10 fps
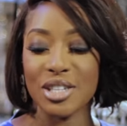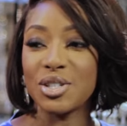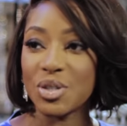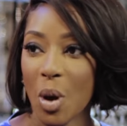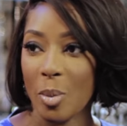so
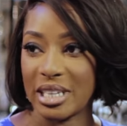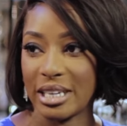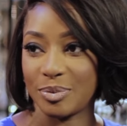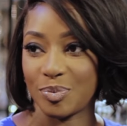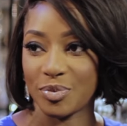you do
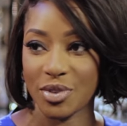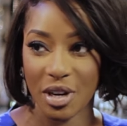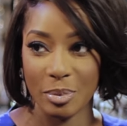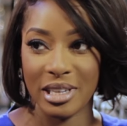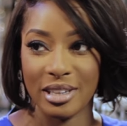comedy. Yes.
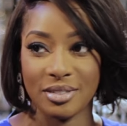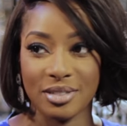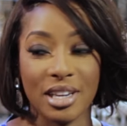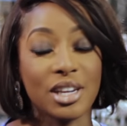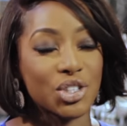You're a comedian.
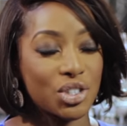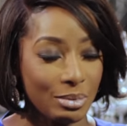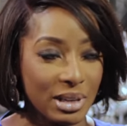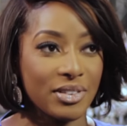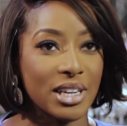Mm-hmm. You're
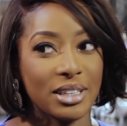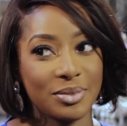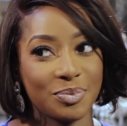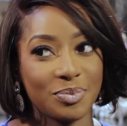extremely funny.